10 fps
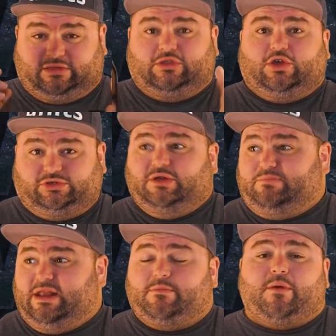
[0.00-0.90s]
Houston
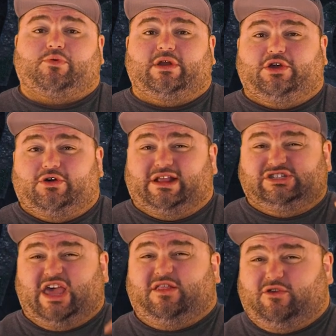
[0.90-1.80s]
beat them up pretty good, and
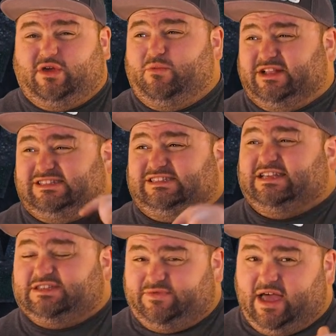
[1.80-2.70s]
Jalen Green went
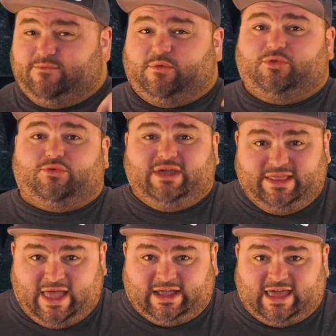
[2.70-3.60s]
6-9 from 3
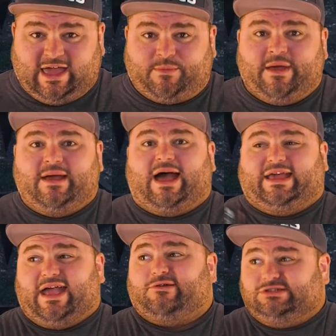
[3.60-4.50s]
in that game. I
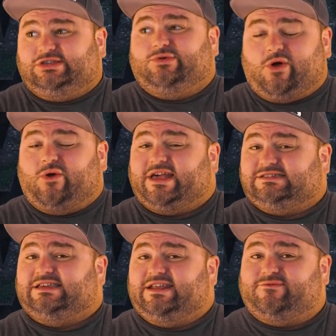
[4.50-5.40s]
guarantee you
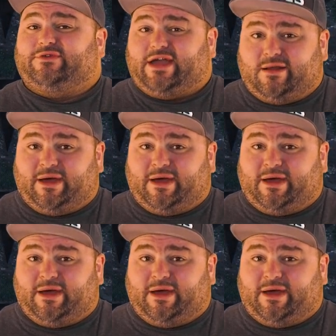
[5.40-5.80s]
OKC didn't forget